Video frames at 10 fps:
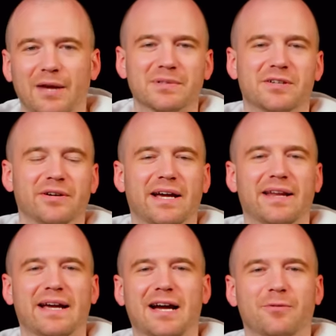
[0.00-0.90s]
Hey, what's going
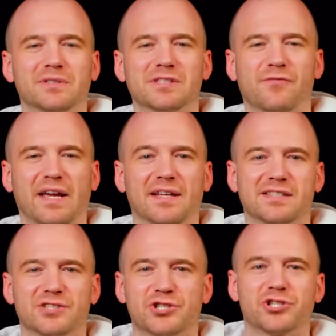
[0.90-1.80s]
on, Hot Ones fans?
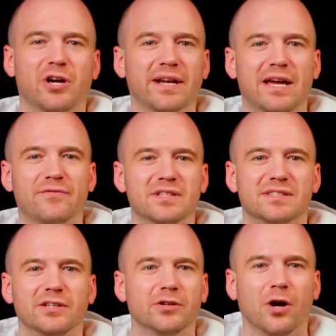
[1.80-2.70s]
It's Sean
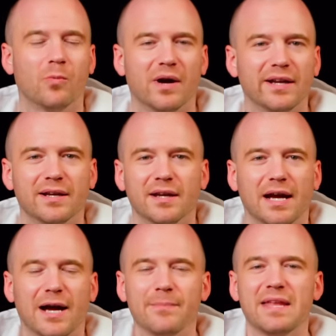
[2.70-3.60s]
Evans, and you know what?
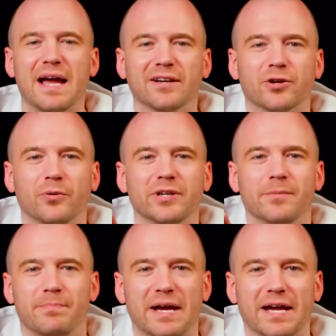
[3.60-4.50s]
I'm not going to
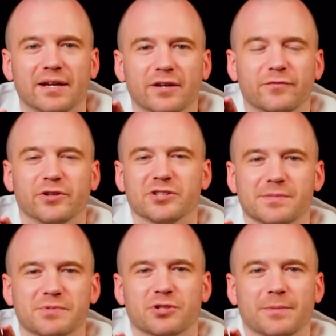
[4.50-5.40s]
beg for your
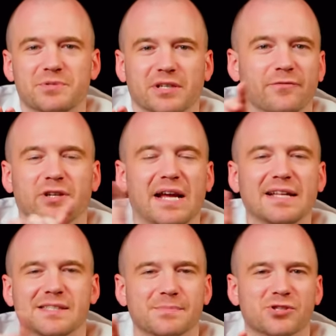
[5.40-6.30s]
subscription. If you're
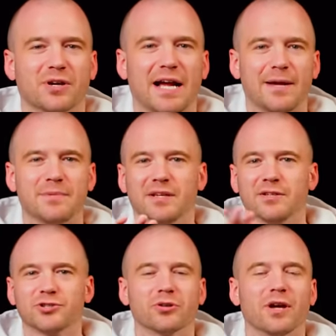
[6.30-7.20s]
not subscribed,
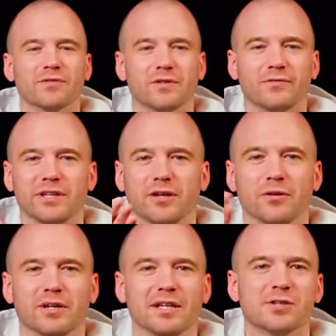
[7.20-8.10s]
turn off the
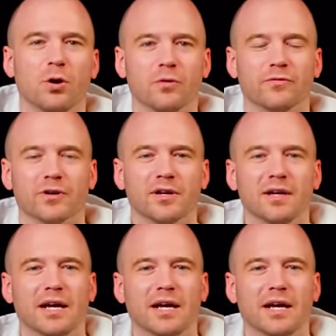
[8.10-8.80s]
video. It's over.